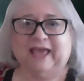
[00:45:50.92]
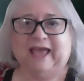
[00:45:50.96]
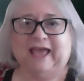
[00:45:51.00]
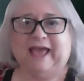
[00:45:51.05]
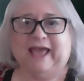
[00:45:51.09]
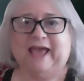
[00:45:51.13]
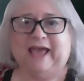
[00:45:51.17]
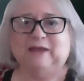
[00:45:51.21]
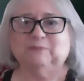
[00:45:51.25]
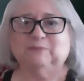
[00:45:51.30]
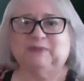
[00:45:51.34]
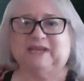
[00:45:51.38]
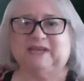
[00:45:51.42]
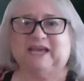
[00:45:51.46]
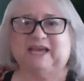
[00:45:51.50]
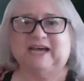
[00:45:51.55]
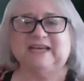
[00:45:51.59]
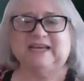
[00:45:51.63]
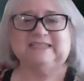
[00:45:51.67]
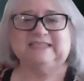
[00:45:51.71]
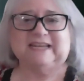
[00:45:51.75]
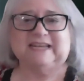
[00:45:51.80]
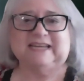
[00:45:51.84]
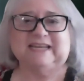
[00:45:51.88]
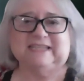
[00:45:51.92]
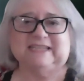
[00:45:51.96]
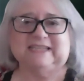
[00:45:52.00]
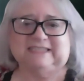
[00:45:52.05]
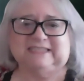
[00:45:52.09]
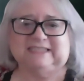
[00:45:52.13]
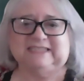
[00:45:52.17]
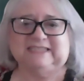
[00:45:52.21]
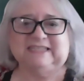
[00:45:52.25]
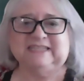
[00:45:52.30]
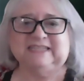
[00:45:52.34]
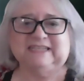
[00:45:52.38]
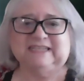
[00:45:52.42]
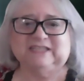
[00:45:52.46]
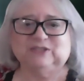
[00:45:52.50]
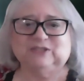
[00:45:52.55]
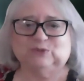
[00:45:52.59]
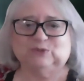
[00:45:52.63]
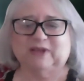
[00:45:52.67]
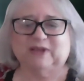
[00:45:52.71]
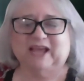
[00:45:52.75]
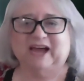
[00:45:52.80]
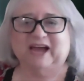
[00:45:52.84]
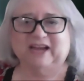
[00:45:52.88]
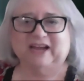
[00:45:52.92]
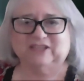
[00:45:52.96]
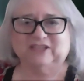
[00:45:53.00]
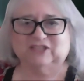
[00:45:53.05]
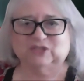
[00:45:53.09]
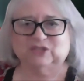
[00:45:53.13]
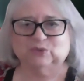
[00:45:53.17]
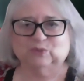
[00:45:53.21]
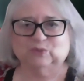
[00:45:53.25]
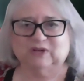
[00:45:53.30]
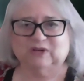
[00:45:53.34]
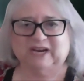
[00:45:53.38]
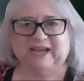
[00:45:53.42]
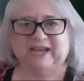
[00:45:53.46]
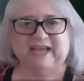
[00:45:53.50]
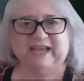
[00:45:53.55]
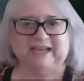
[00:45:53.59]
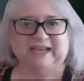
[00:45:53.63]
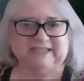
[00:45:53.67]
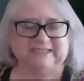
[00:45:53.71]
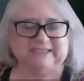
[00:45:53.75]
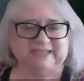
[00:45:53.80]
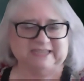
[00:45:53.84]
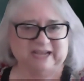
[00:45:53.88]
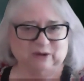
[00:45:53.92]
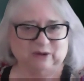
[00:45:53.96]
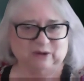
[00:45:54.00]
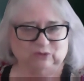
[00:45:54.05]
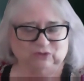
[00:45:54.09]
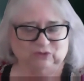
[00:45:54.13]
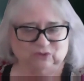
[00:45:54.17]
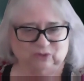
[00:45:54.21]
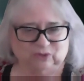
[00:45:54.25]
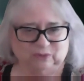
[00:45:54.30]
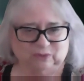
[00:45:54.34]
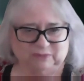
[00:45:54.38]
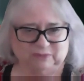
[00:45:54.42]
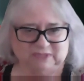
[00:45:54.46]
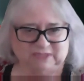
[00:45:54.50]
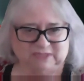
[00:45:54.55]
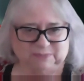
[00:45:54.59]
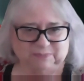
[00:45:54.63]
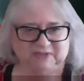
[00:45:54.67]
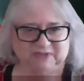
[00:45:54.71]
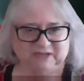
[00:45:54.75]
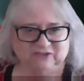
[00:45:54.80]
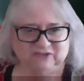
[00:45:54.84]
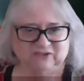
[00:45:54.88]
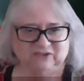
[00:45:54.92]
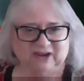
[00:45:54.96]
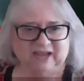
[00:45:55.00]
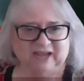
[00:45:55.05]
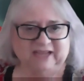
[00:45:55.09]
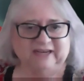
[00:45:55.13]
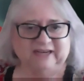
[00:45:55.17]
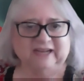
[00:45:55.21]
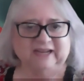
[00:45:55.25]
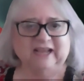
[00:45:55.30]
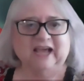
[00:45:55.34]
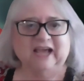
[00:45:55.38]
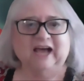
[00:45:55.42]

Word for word: And because I had seen his reaction when I had a date with Norman Spinrad,